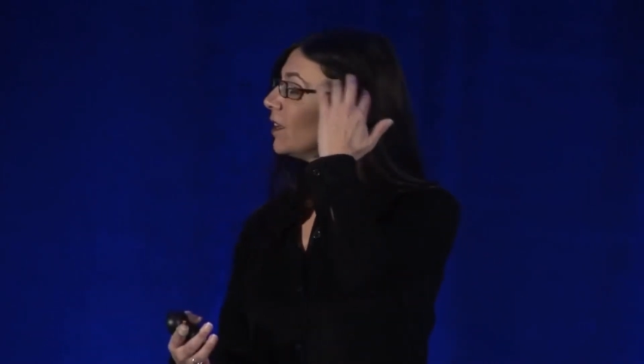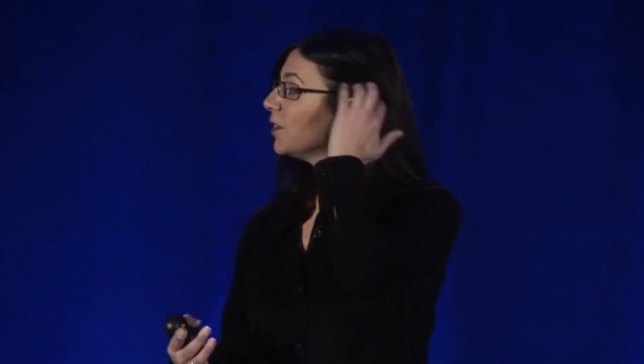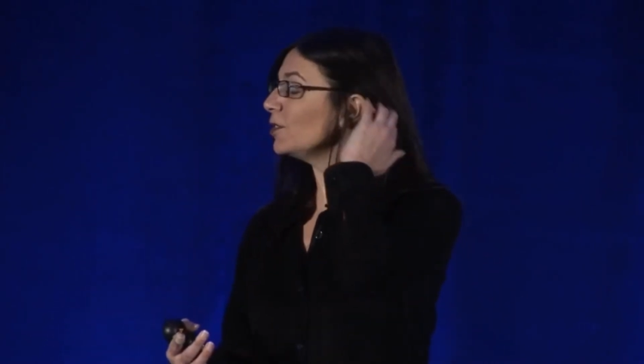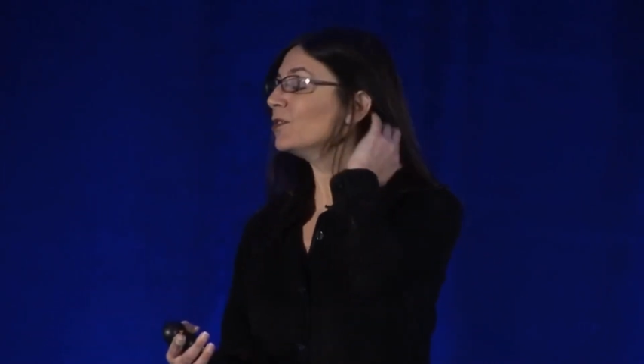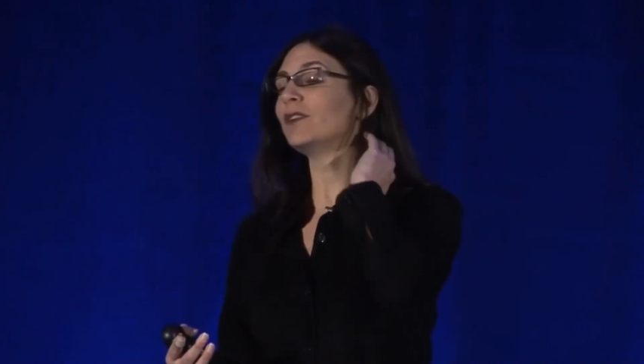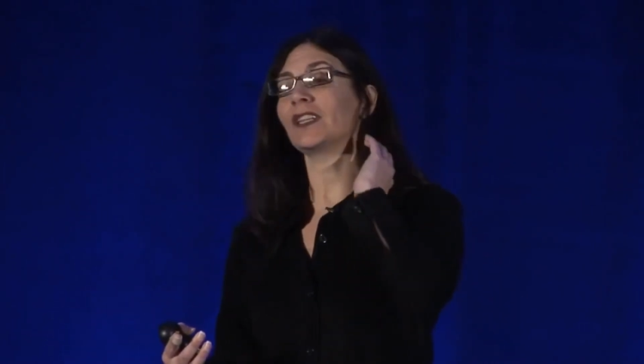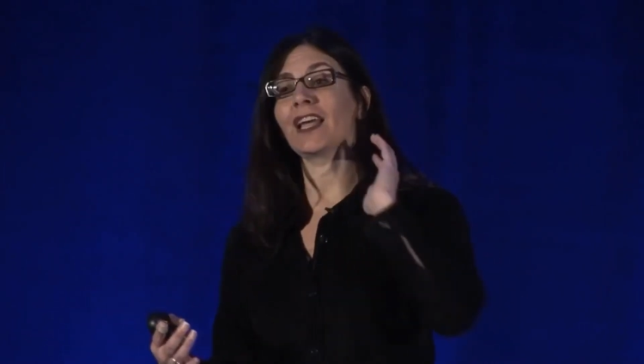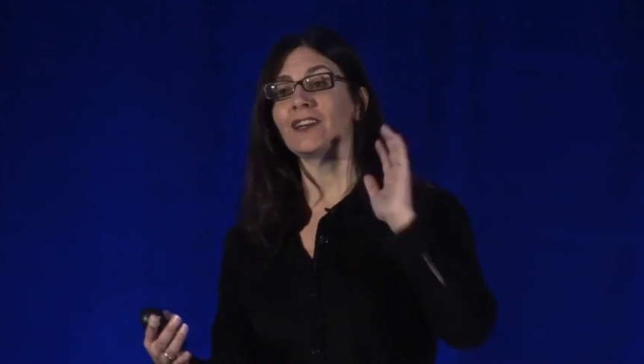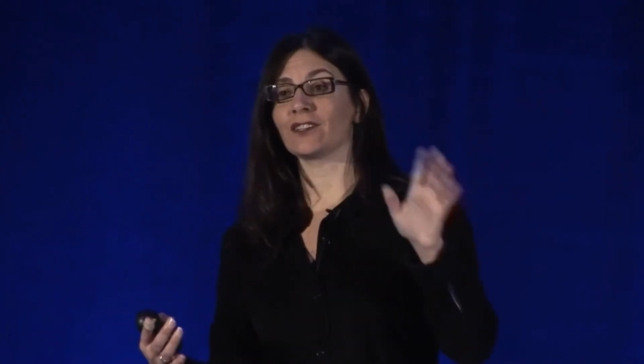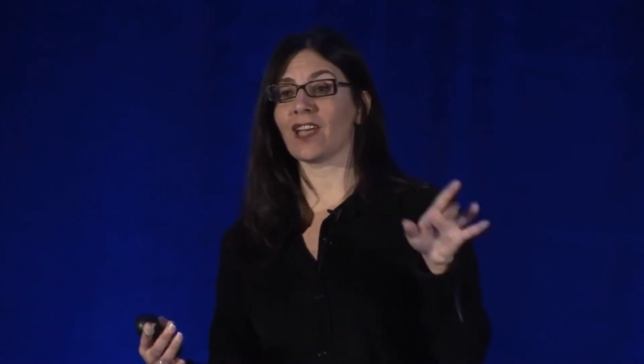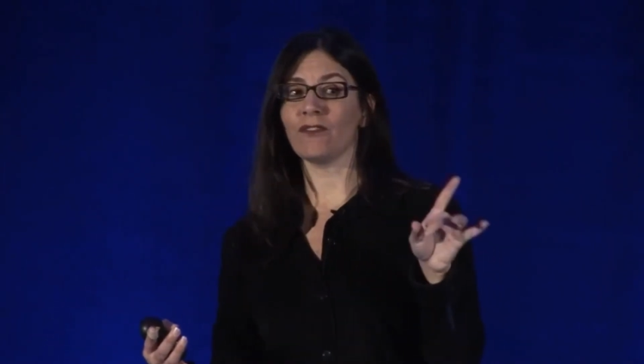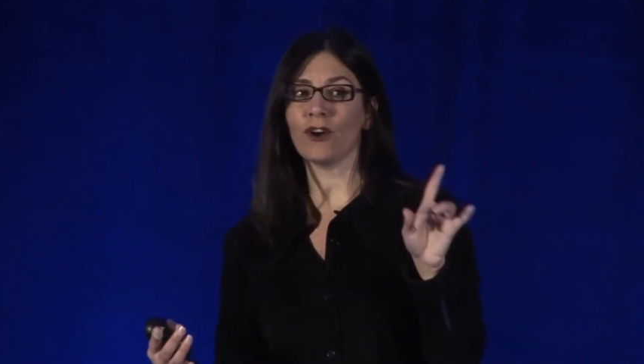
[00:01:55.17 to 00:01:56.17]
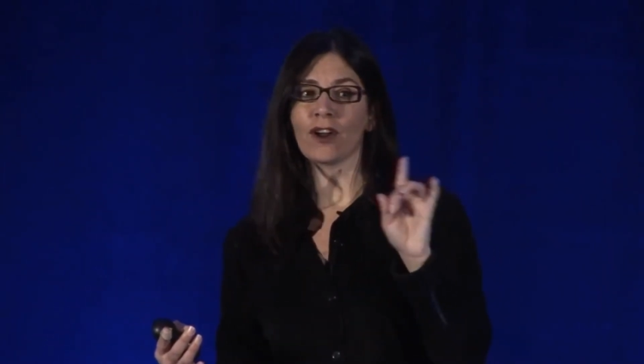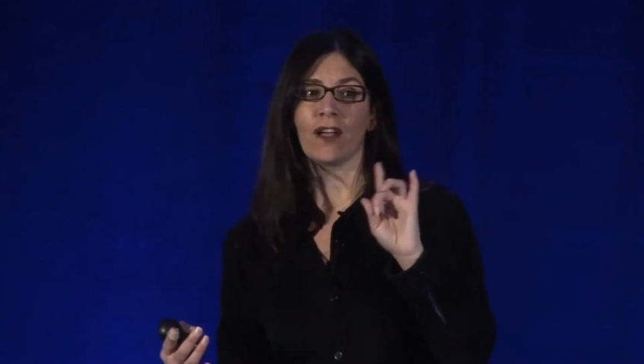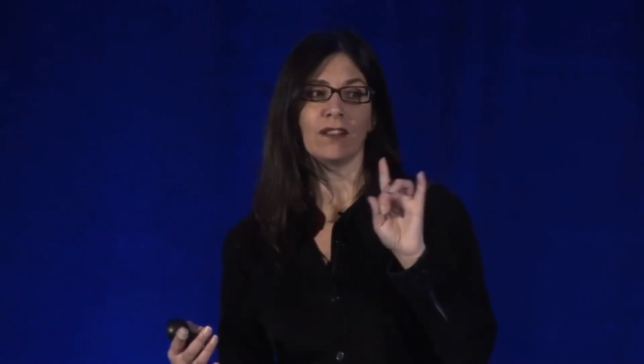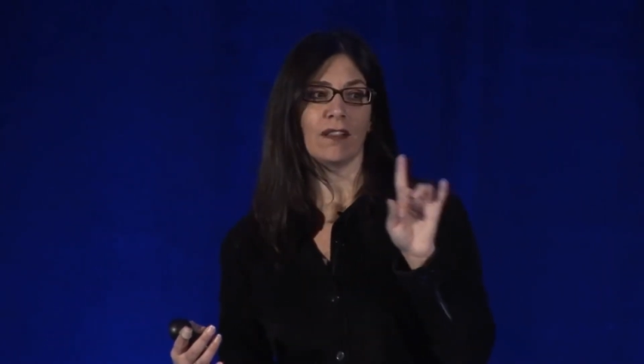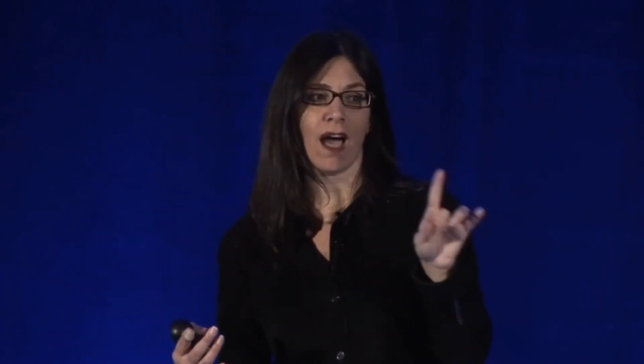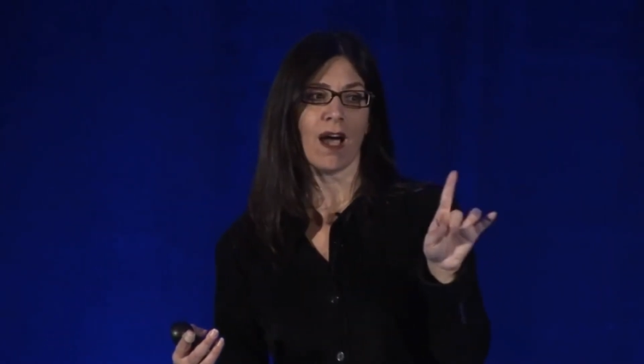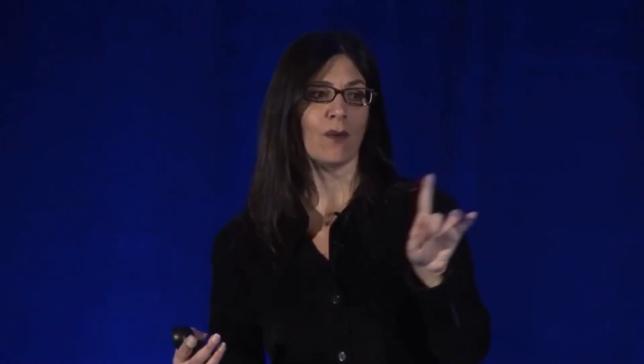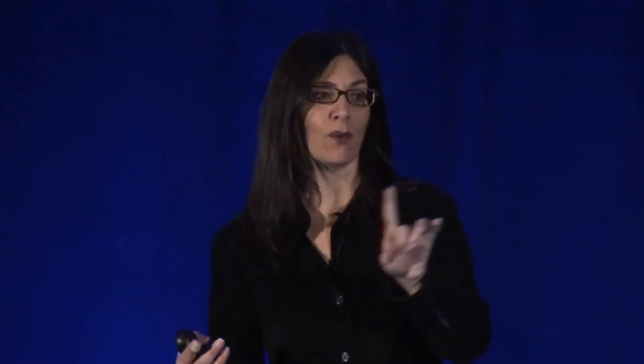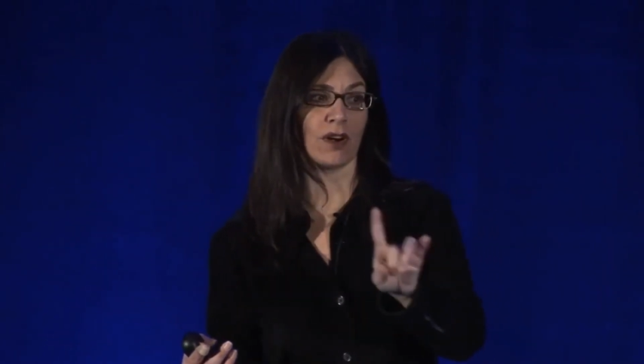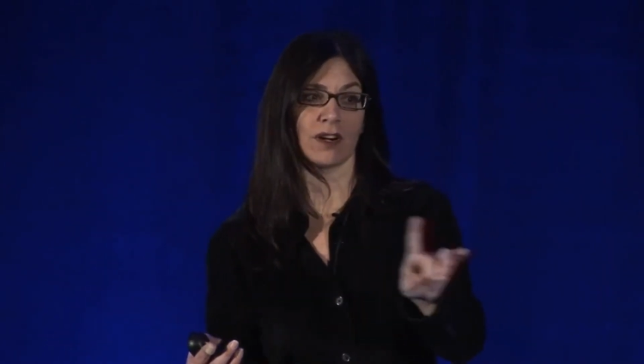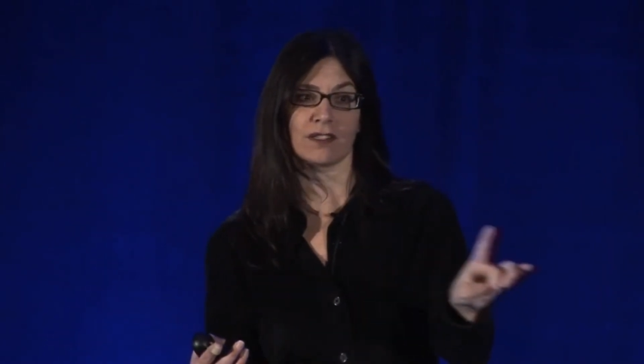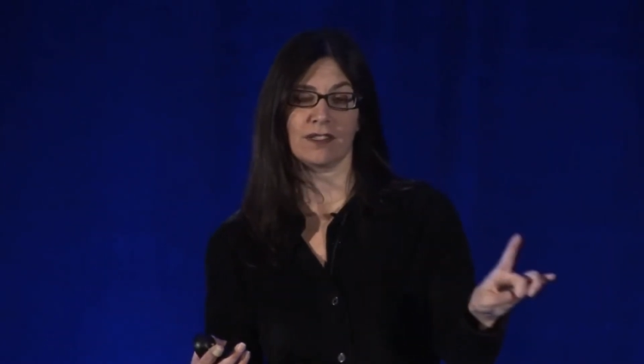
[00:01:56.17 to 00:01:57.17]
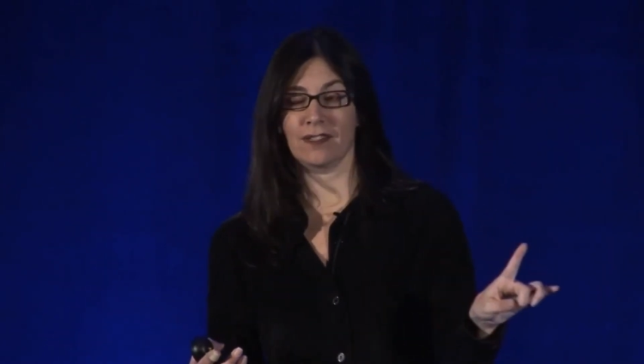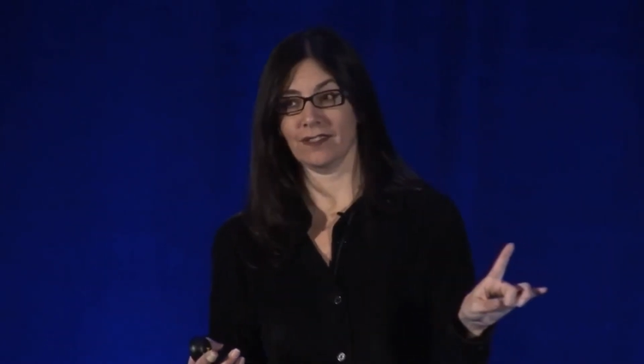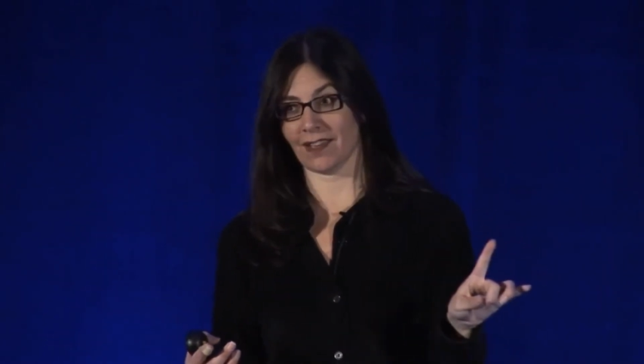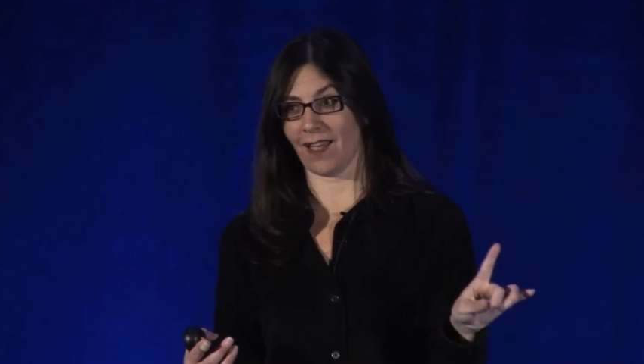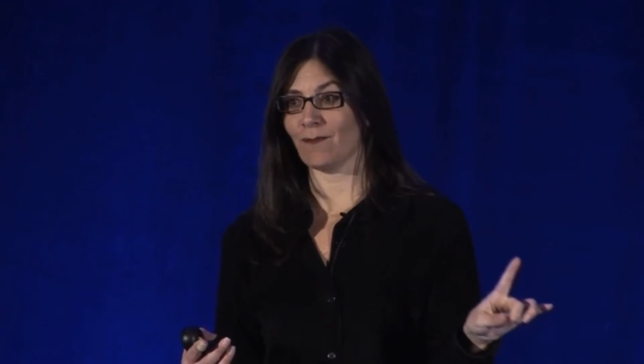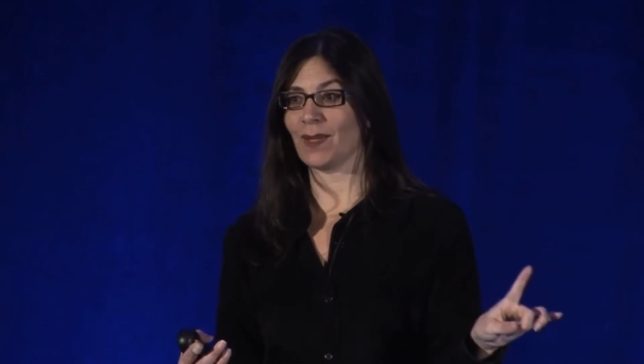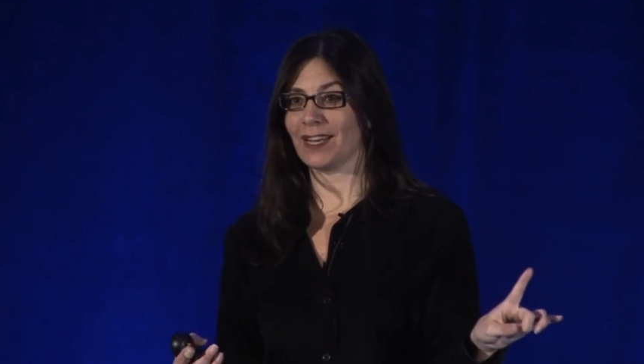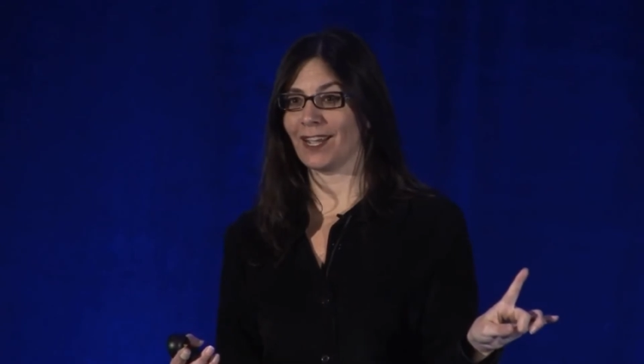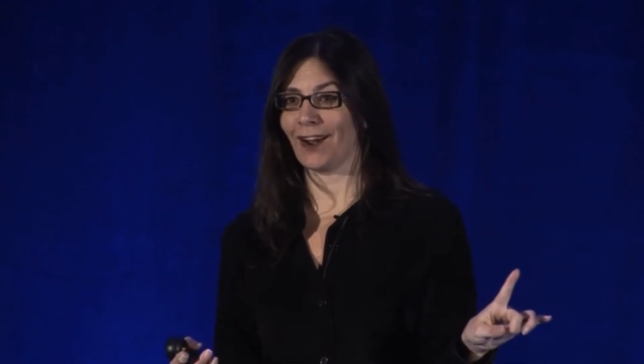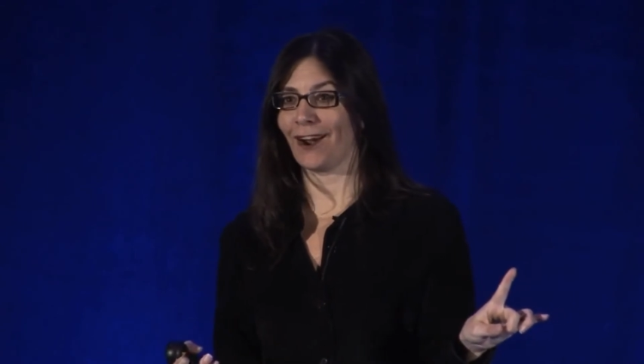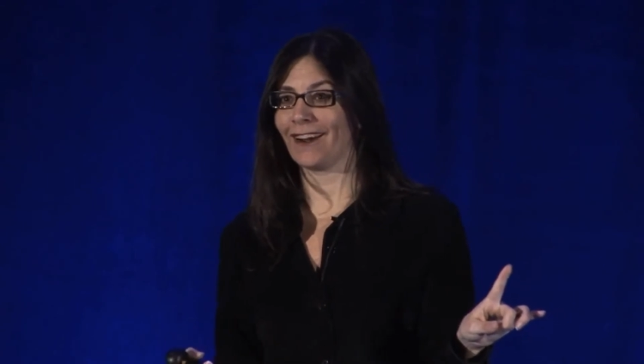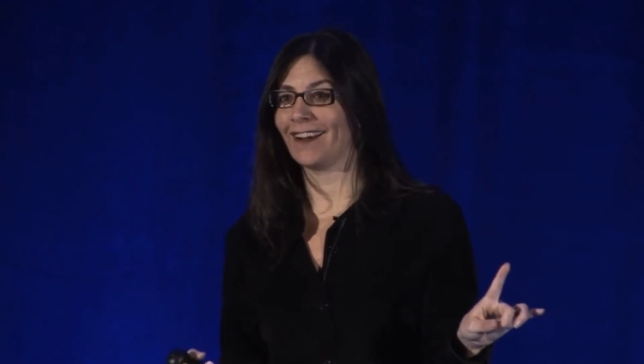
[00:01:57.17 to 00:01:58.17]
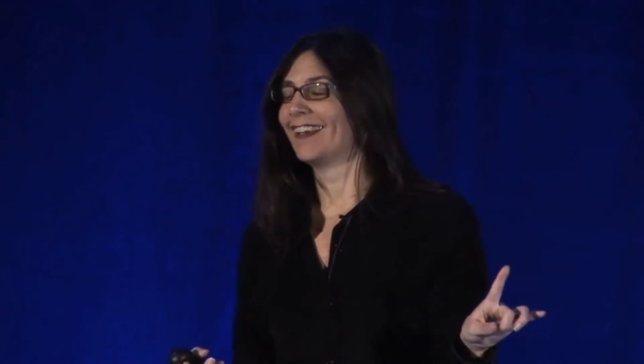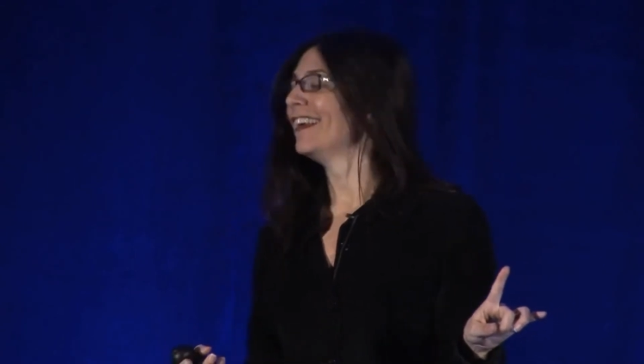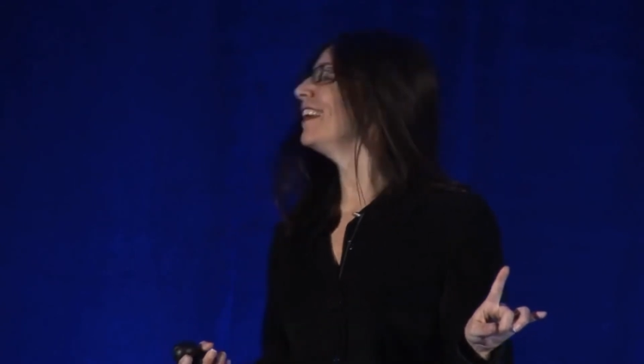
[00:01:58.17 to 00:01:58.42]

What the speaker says: You're Newfoundlanders, I've heard a lot worse since I've been here